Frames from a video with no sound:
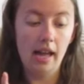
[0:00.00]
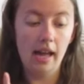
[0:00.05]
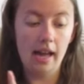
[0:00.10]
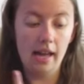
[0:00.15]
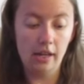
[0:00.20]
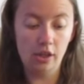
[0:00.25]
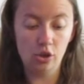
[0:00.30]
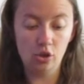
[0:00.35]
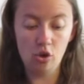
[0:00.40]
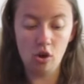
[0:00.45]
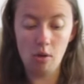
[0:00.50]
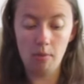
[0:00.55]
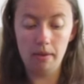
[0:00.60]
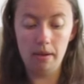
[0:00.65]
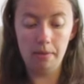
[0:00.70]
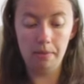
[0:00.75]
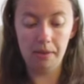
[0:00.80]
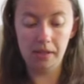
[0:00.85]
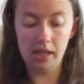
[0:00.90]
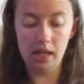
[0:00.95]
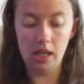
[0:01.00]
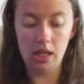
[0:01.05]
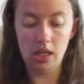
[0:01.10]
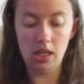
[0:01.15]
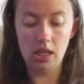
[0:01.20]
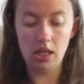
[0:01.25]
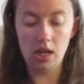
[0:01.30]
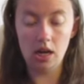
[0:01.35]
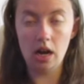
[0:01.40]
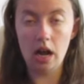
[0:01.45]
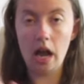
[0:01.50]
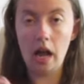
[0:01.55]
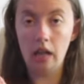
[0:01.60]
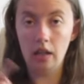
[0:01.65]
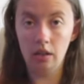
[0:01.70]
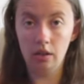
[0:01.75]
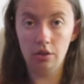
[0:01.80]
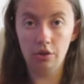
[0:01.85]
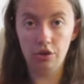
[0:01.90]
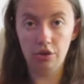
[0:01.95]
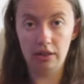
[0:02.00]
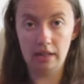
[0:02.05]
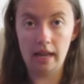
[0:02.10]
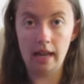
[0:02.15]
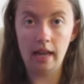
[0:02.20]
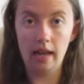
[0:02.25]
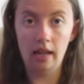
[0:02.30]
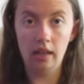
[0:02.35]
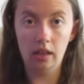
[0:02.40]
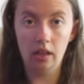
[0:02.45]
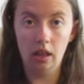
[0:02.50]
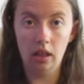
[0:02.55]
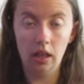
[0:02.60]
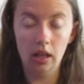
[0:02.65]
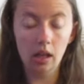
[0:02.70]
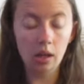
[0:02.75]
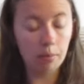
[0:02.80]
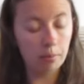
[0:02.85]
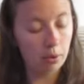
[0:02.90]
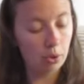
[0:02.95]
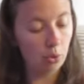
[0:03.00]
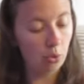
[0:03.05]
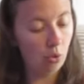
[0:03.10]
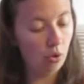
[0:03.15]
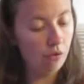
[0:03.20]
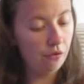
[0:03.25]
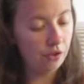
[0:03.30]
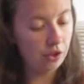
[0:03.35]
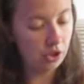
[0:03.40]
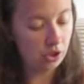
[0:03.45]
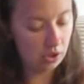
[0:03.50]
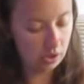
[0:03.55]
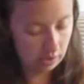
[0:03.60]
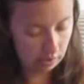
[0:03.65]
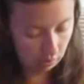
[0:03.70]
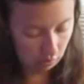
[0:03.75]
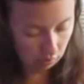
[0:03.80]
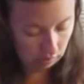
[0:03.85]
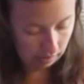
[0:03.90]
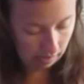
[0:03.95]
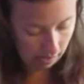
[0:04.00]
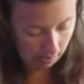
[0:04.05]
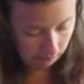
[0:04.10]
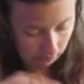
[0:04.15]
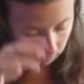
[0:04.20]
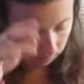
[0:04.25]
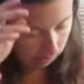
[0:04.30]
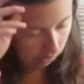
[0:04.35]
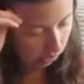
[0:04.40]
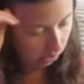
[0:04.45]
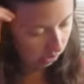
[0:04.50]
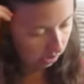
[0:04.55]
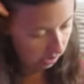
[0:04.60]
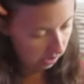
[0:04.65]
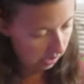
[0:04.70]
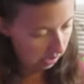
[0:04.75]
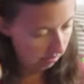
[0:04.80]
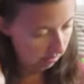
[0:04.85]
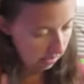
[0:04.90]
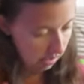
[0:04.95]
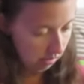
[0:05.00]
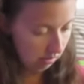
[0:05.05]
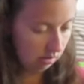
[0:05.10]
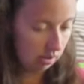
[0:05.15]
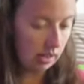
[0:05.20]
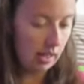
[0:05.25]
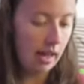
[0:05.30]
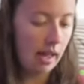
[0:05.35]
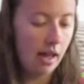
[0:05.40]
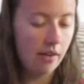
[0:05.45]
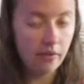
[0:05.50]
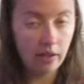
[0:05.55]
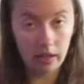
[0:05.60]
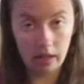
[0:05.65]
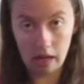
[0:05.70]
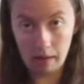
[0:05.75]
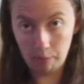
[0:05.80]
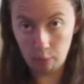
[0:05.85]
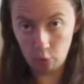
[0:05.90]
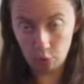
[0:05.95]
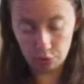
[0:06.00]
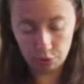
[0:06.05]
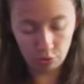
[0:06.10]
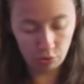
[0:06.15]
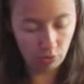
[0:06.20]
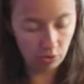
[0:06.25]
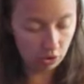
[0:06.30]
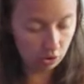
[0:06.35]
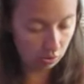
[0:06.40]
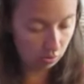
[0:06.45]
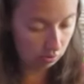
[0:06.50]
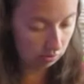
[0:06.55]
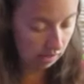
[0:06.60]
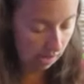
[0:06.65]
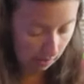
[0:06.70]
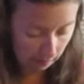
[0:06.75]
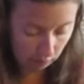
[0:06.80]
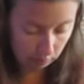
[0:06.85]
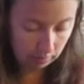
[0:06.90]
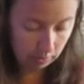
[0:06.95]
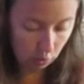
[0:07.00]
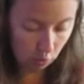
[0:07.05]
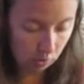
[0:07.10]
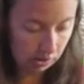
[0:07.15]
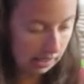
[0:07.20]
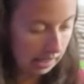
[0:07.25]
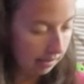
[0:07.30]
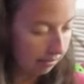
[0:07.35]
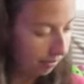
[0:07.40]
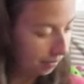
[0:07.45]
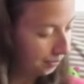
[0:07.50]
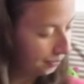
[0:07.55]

And it's got a website here. I'll include that in the link below for you to go and have a wee look to see what else they have. And I'm also going to go and have a wee nosy.